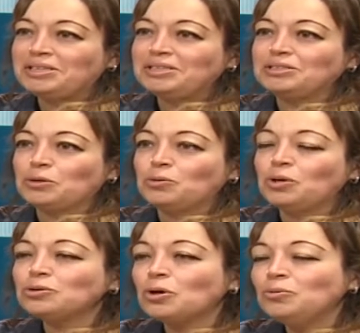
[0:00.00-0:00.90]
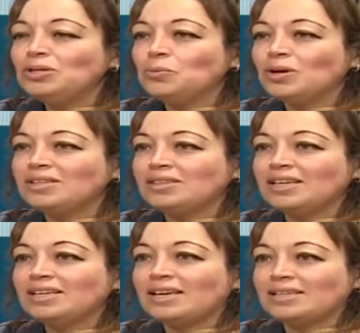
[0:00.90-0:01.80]
So not only one
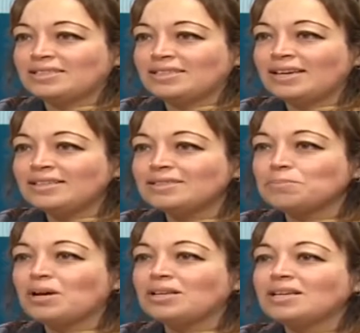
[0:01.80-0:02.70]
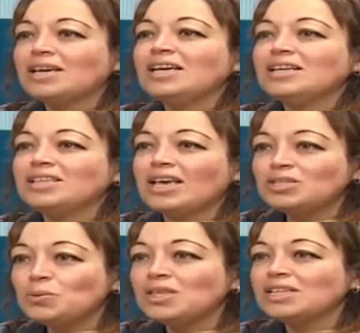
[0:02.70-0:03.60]
thing extincts, but it
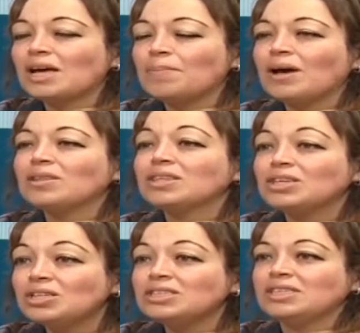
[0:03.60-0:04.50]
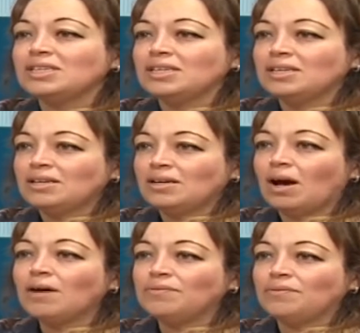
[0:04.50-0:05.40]
takes with it about 30
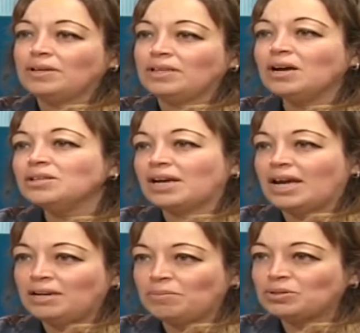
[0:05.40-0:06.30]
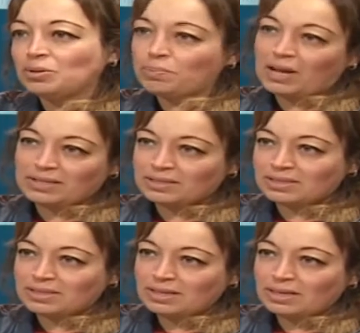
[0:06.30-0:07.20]
of the other animals or
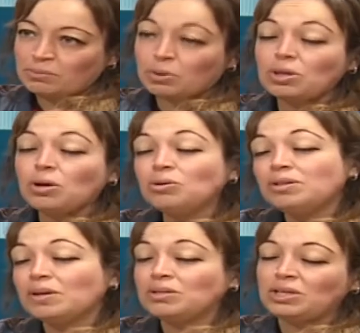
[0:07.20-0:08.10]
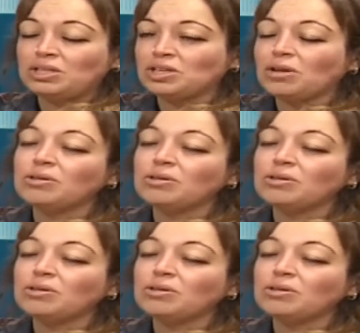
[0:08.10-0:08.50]
plants, because they all depend on each other.